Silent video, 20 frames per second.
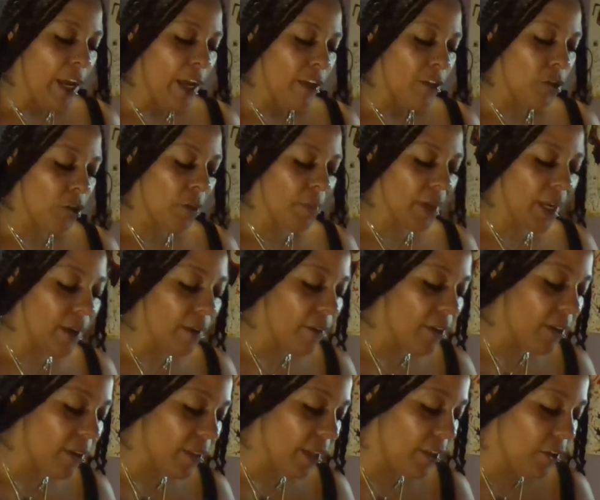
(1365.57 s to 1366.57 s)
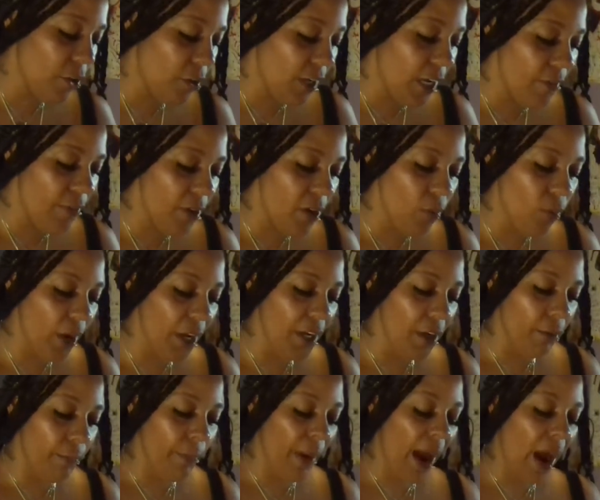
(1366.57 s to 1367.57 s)
So I'm getting that you're giving away
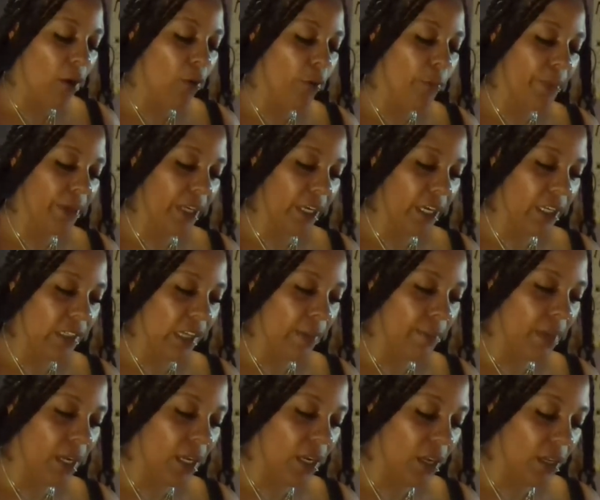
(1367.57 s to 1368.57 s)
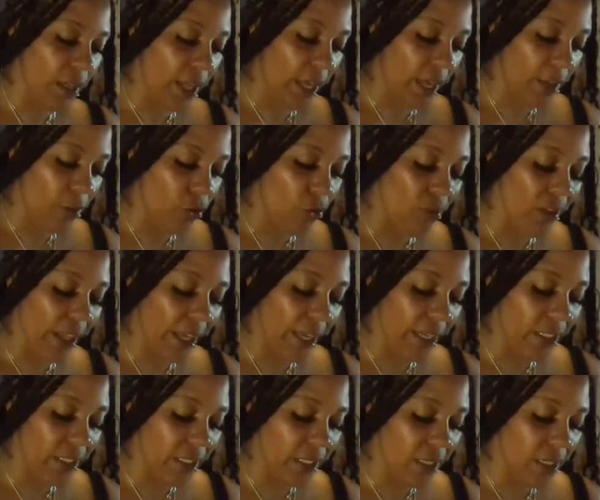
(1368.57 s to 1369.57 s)
your power because I'm getting that you
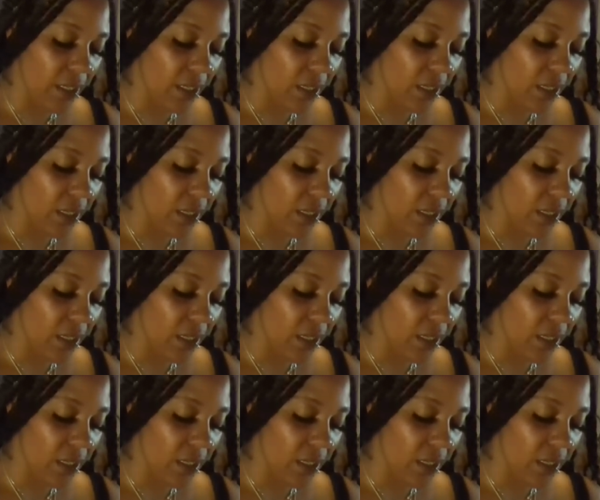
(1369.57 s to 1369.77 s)
let